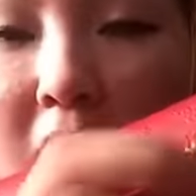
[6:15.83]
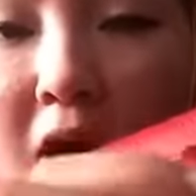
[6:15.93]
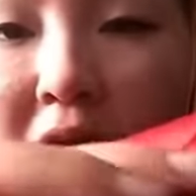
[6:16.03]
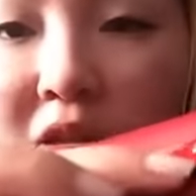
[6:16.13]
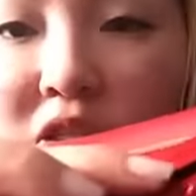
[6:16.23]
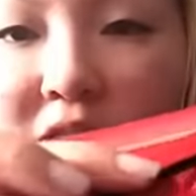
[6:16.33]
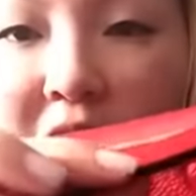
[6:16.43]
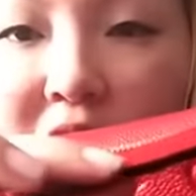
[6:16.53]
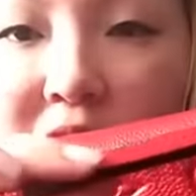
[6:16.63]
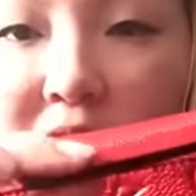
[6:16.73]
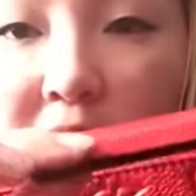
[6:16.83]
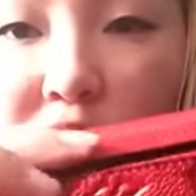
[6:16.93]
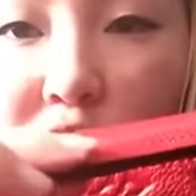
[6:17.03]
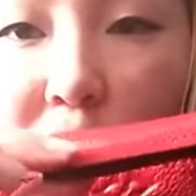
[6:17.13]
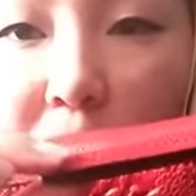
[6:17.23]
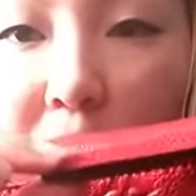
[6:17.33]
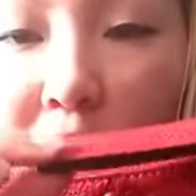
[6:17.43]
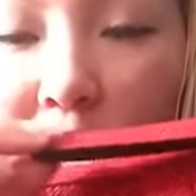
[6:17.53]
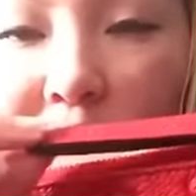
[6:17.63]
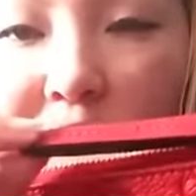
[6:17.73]
and then it just has this extra
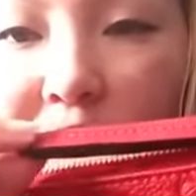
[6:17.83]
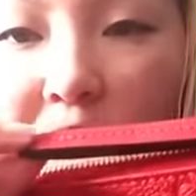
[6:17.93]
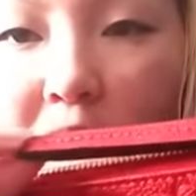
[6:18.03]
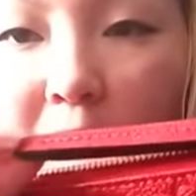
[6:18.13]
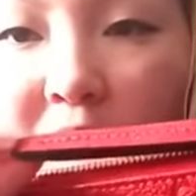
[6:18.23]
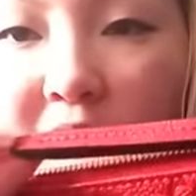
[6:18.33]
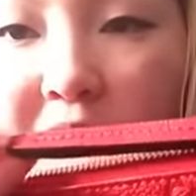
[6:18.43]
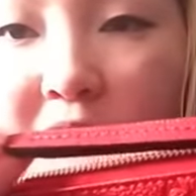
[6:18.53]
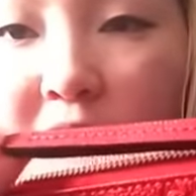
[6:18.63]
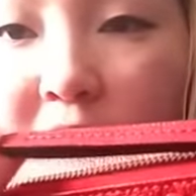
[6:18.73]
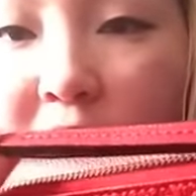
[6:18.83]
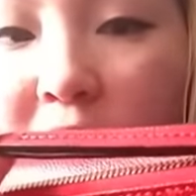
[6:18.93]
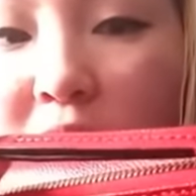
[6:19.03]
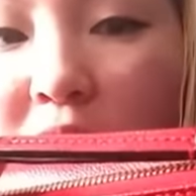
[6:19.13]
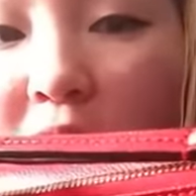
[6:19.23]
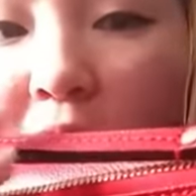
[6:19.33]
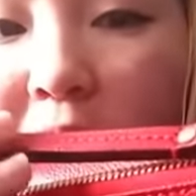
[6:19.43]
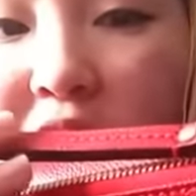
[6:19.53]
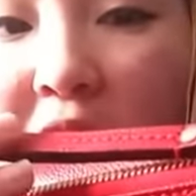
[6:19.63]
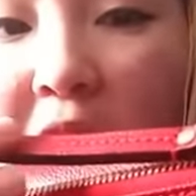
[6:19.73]
long leather
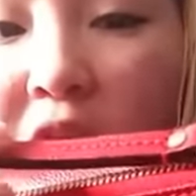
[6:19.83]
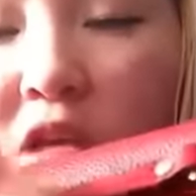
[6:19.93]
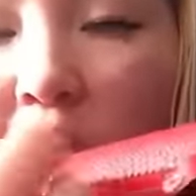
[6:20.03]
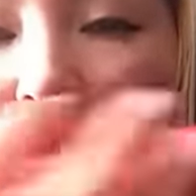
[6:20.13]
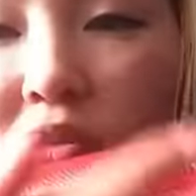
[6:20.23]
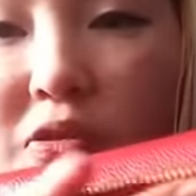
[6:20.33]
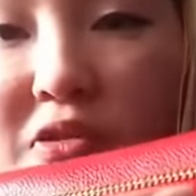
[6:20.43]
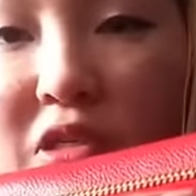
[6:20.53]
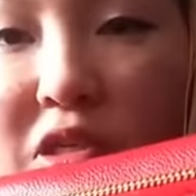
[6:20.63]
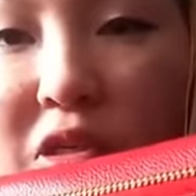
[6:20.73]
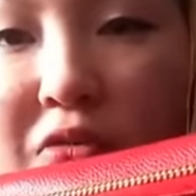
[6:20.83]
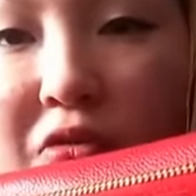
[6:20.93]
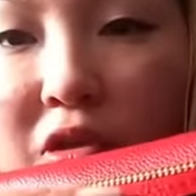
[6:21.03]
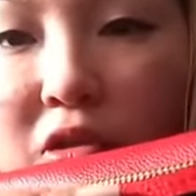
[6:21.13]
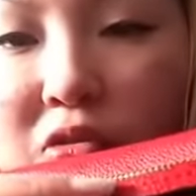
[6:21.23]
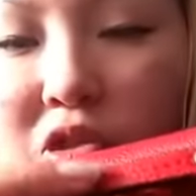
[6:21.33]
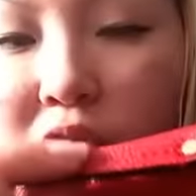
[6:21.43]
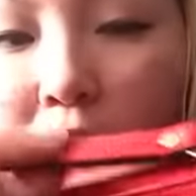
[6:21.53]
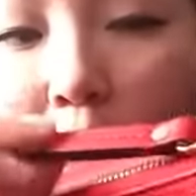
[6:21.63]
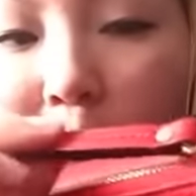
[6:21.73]
tag here, so it's easier for you
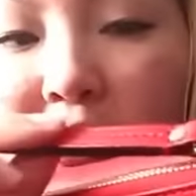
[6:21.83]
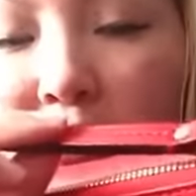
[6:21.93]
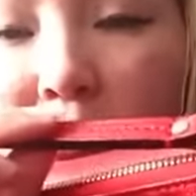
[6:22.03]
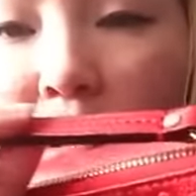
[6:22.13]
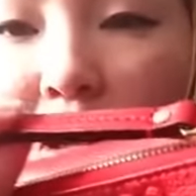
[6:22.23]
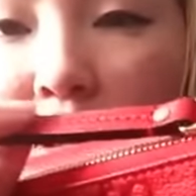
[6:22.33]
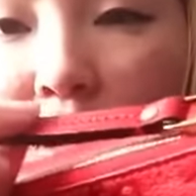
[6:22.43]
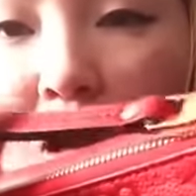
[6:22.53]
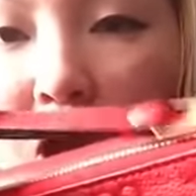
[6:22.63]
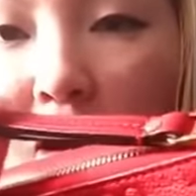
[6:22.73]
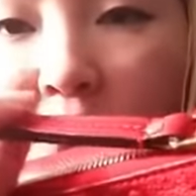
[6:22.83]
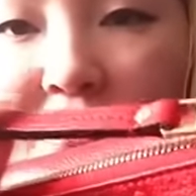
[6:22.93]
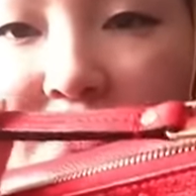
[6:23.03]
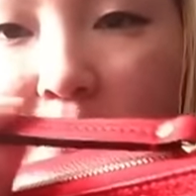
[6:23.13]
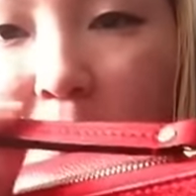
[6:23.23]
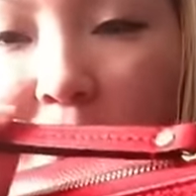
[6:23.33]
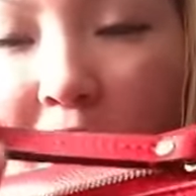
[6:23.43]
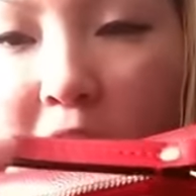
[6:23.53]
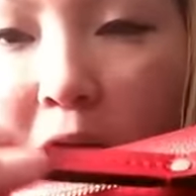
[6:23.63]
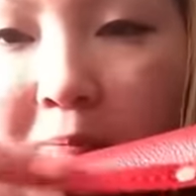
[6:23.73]
to open the zipper
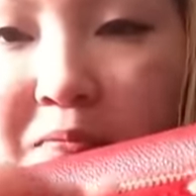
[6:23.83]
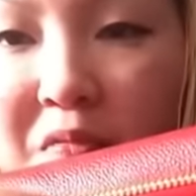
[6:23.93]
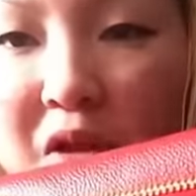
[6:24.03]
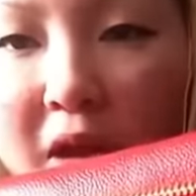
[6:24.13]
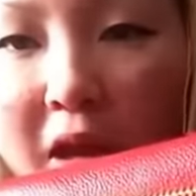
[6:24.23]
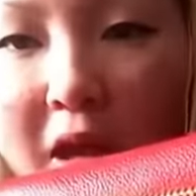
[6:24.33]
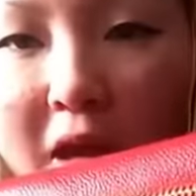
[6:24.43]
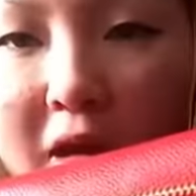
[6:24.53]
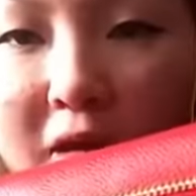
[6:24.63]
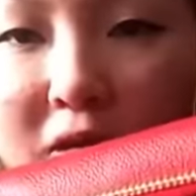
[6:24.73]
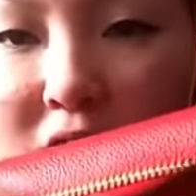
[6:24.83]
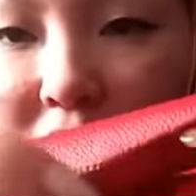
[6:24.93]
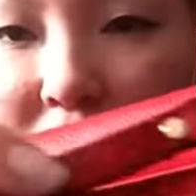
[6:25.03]
here. And